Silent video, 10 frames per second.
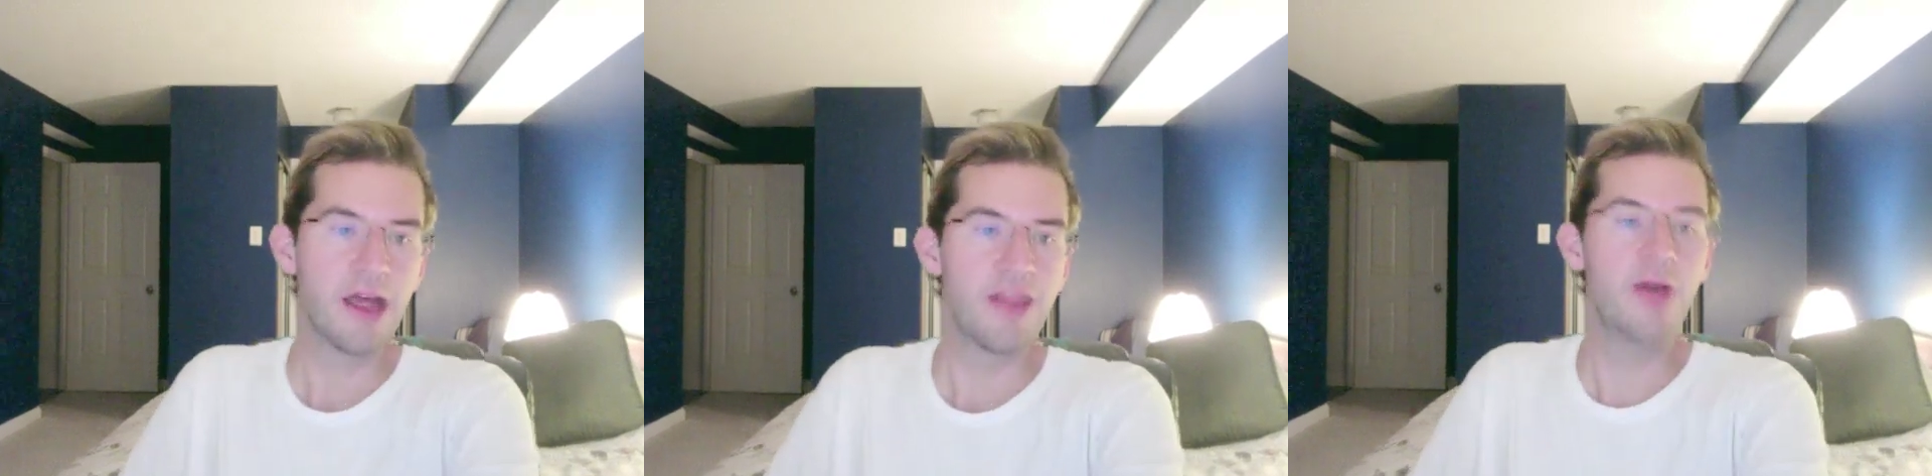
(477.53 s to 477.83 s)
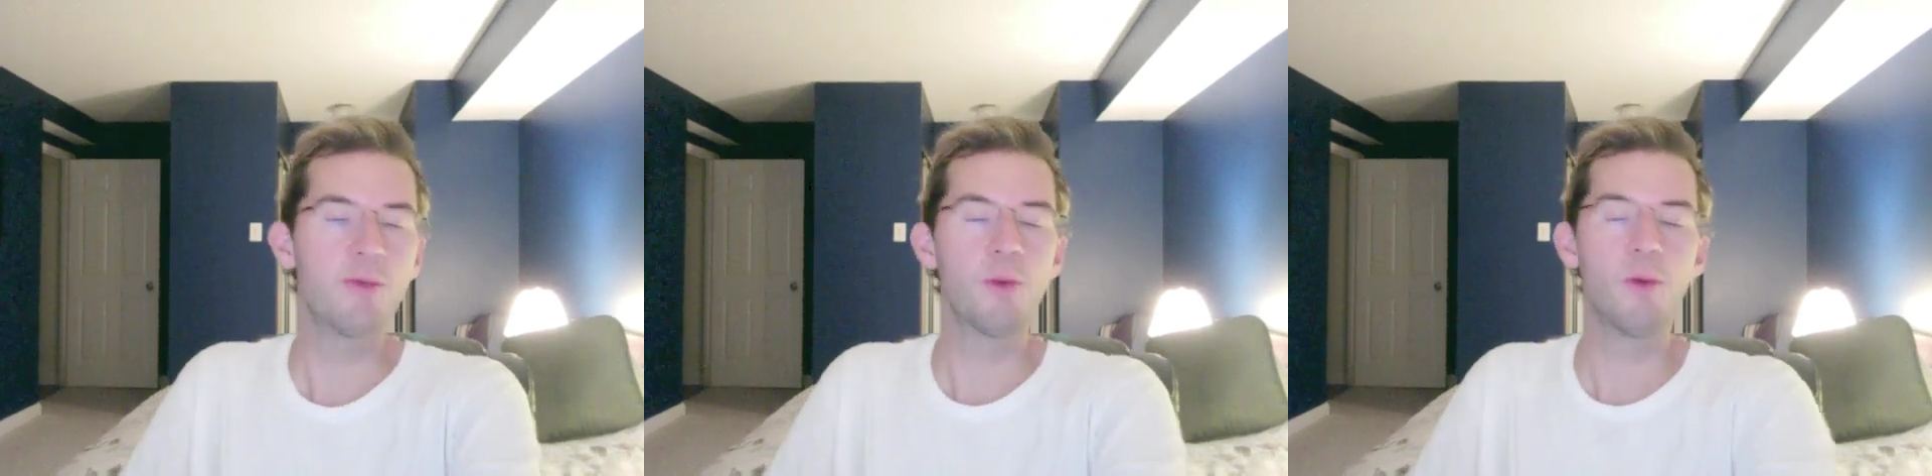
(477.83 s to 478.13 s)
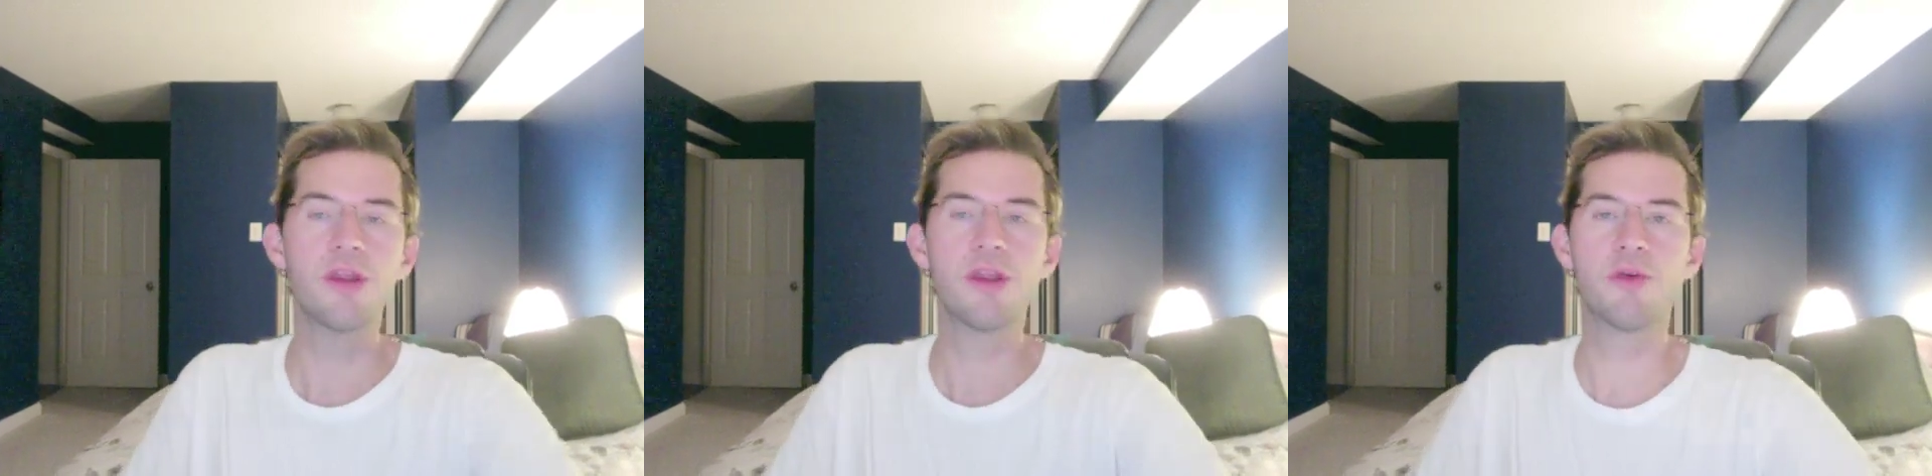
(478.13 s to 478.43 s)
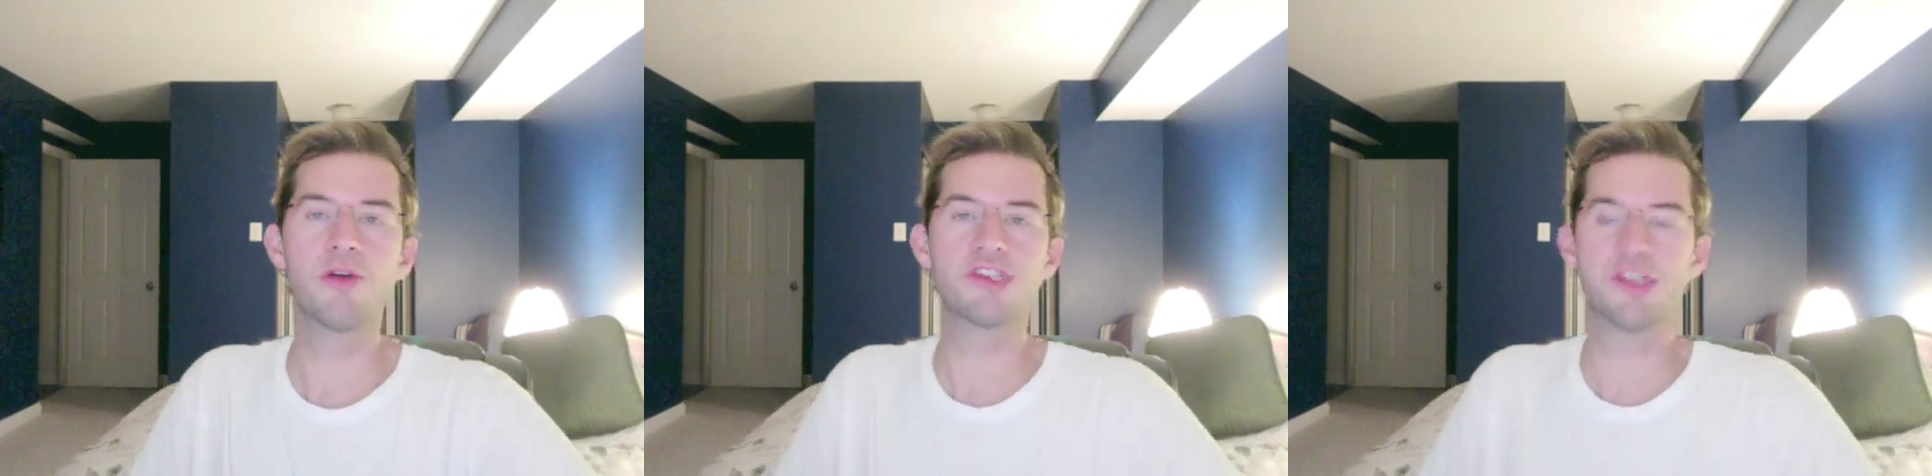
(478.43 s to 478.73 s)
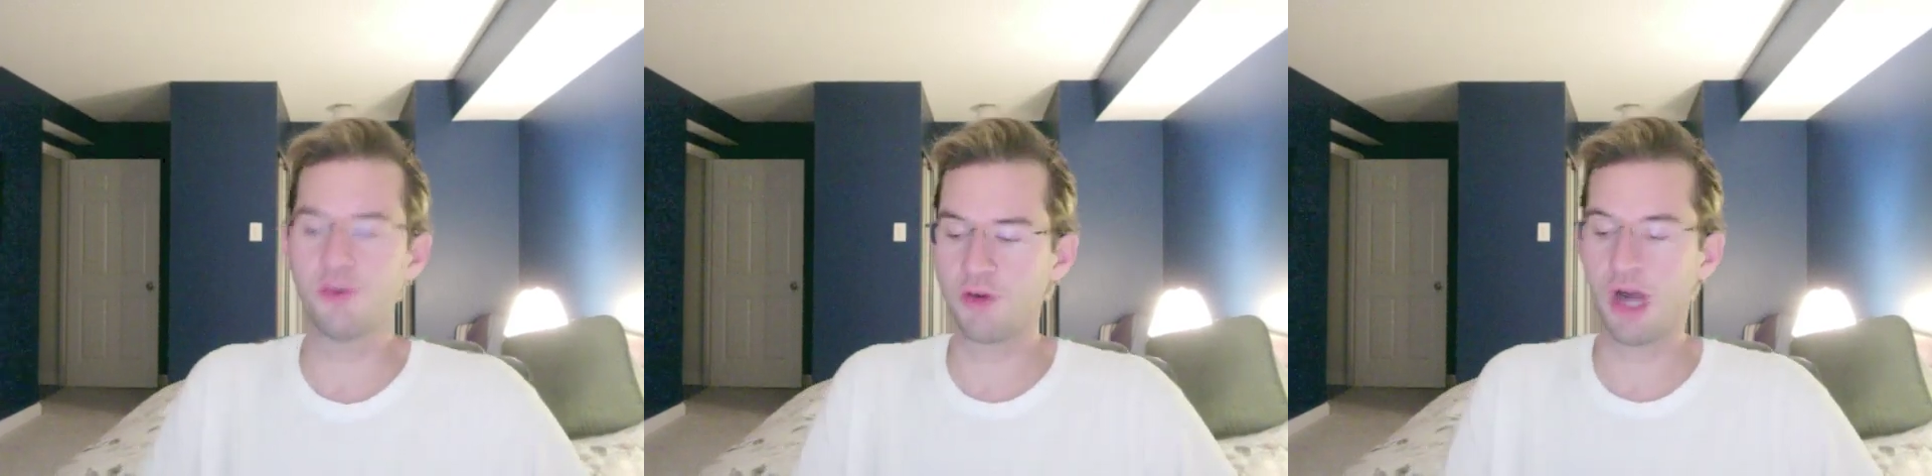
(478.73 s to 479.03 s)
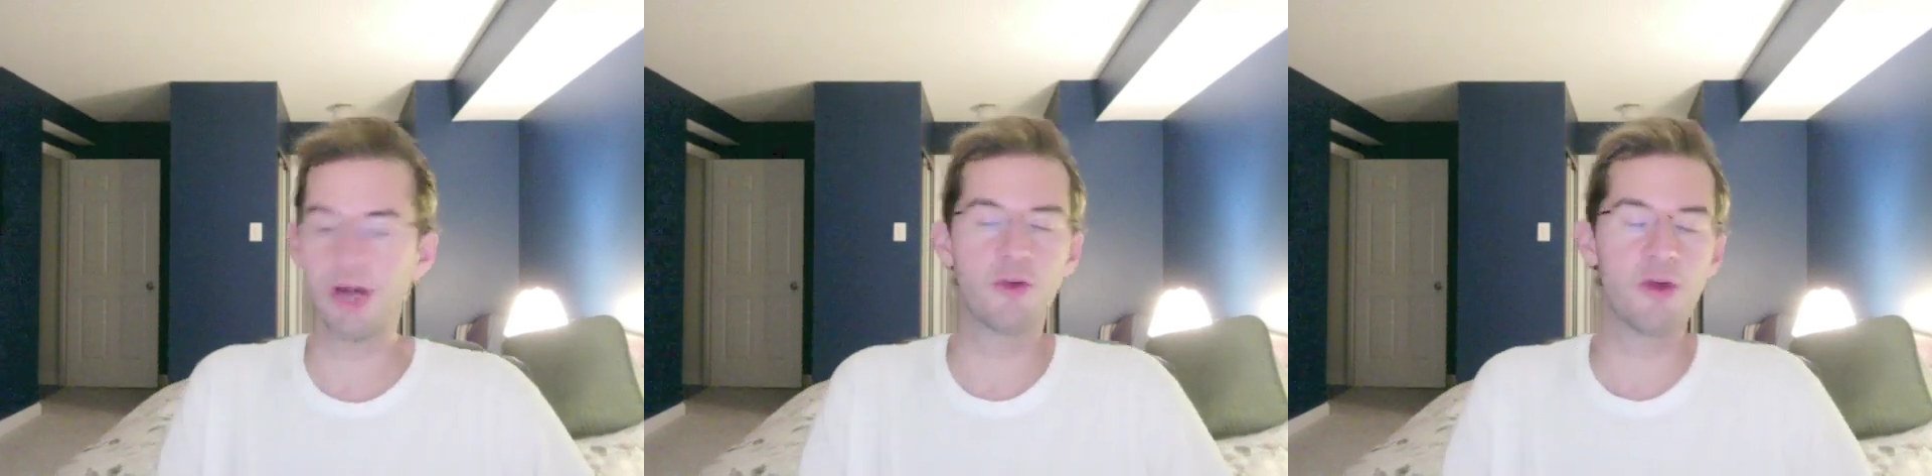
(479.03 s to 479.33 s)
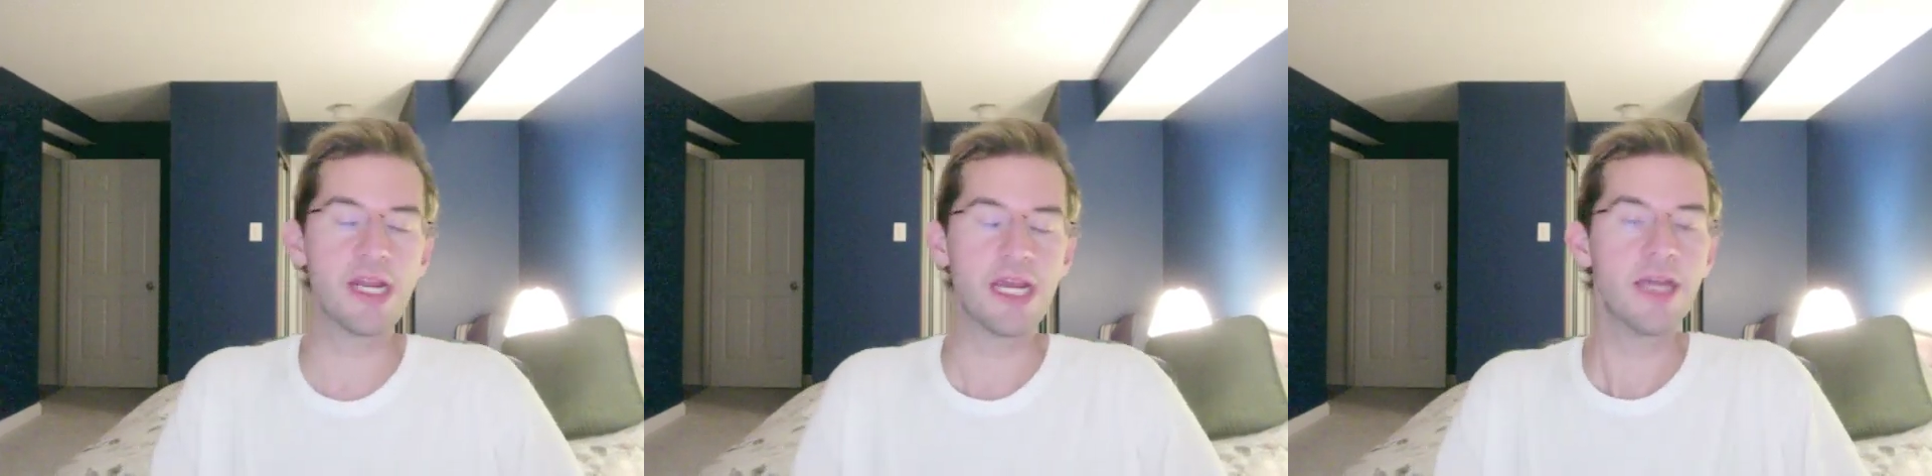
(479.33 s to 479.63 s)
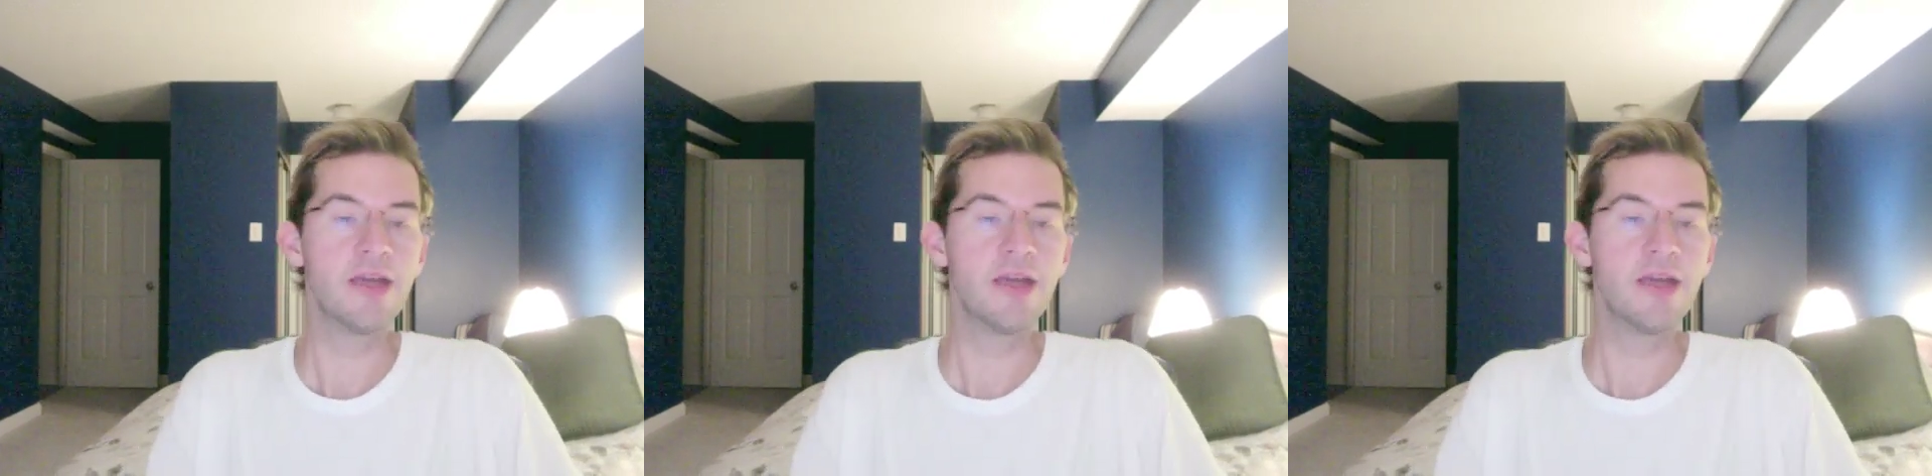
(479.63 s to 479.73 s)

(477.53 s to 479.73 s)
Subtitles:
than reward the person who got greedy